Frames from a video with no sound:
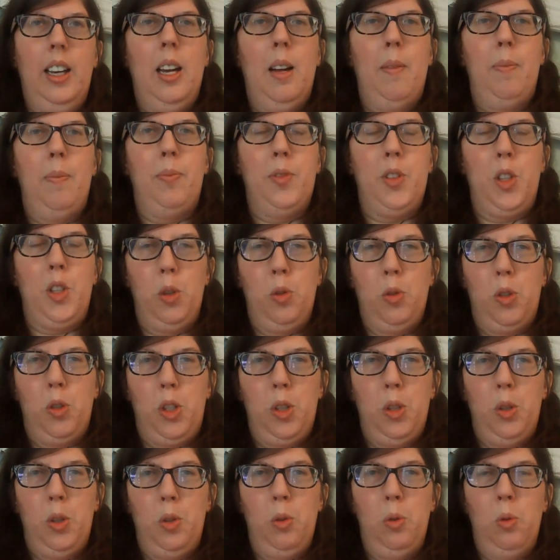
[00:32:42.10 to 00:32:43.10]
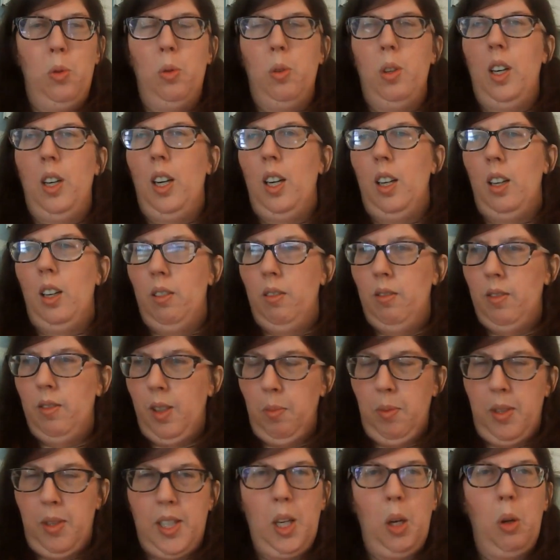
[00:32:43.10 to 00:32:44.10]
due to uh, some
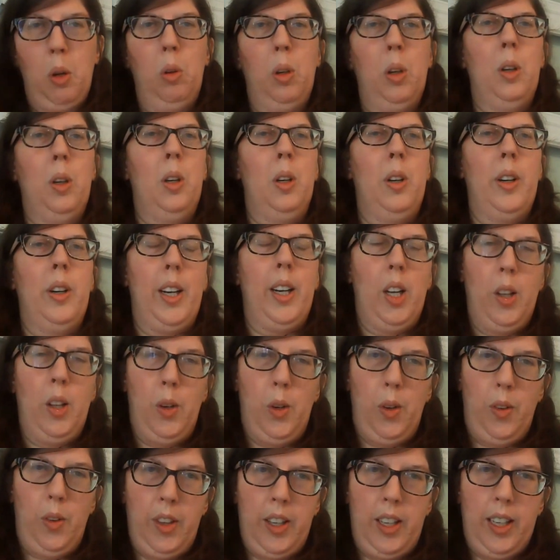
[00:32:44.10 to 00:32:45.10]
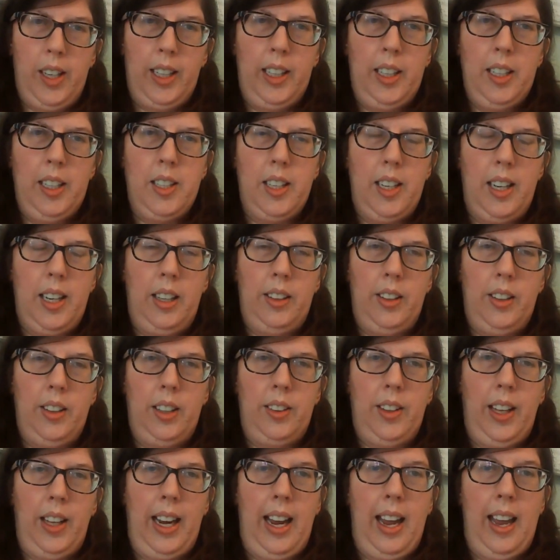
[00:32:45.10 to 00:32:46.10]
solar and other things, and that
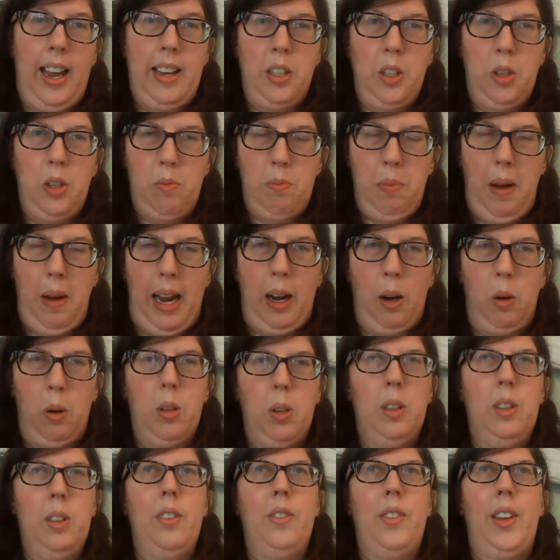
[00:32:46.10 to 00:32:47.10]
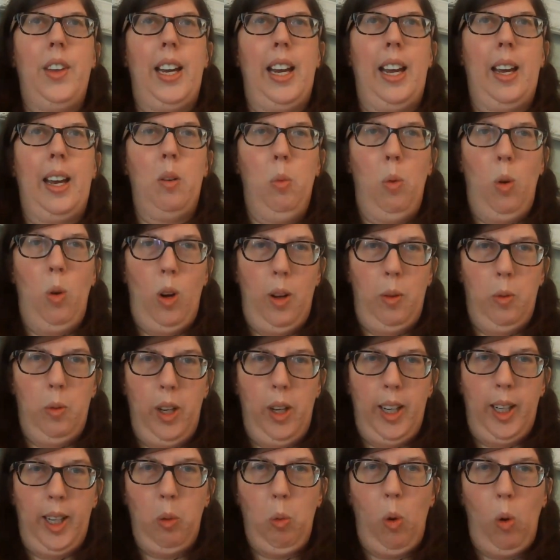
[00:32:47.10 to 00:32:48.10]
they had power, they had wa
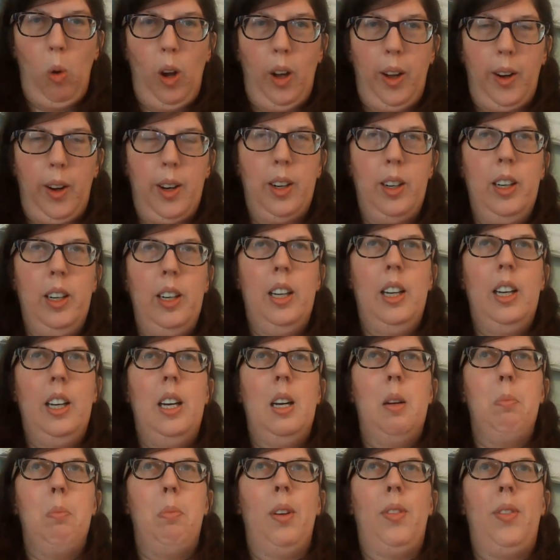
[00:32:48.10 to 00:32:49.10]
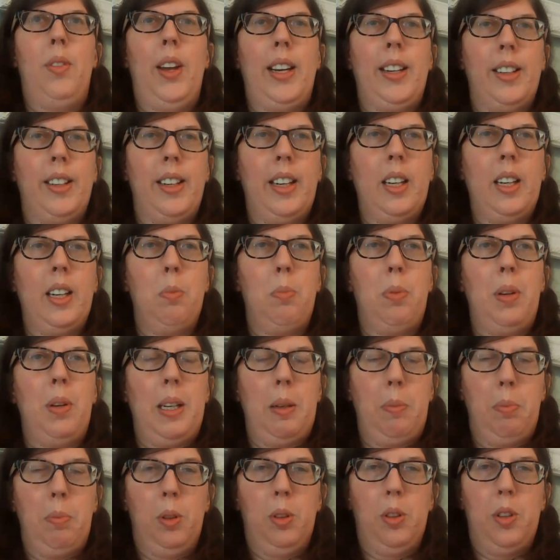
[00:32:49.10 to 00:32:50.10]
running water, but they needed
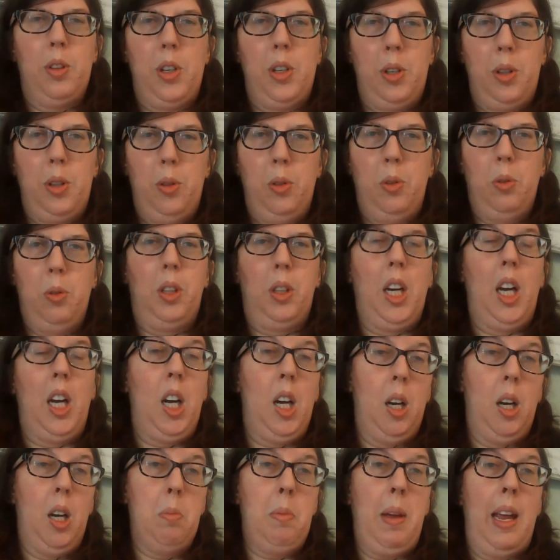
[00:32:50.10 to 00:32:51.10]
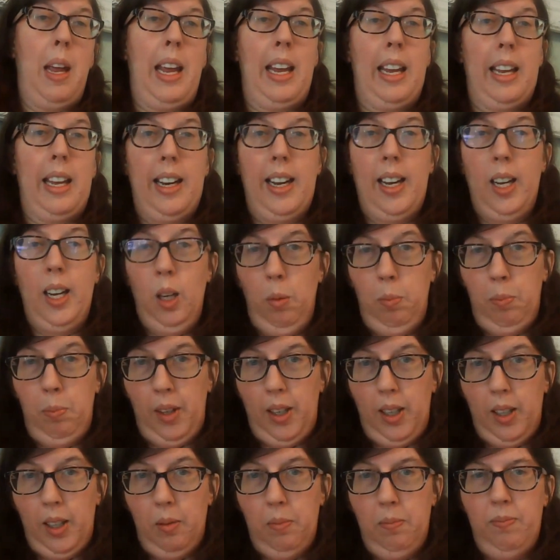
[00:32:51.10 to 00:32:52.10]
people to come and help
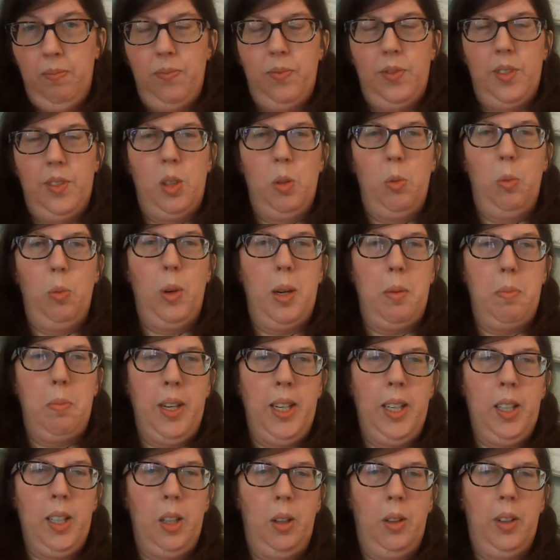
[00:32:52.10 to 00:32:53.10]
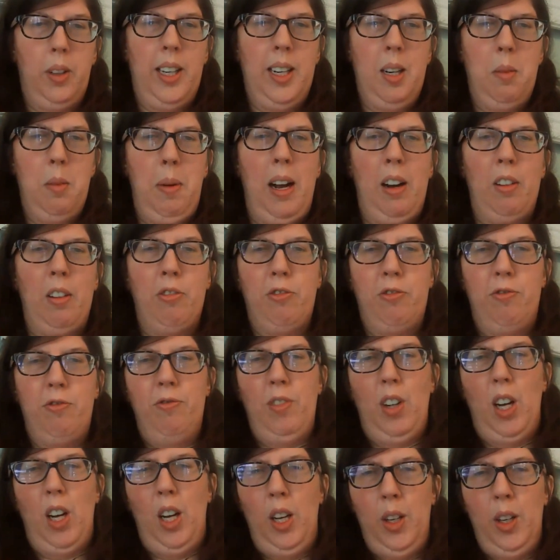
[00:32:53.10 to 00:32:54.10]
them rebuild. And about
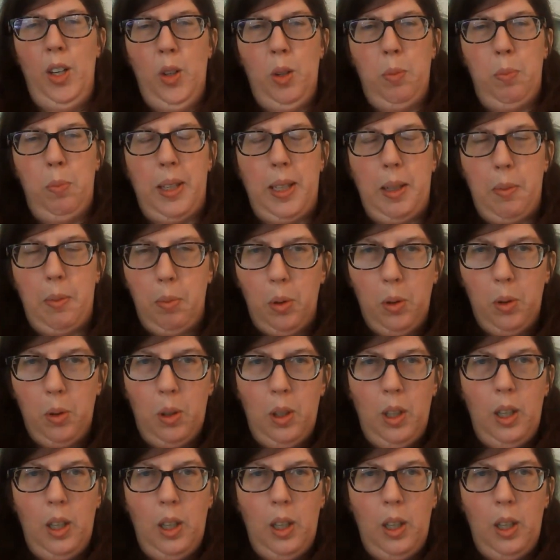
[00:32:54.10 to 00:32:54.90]
100 people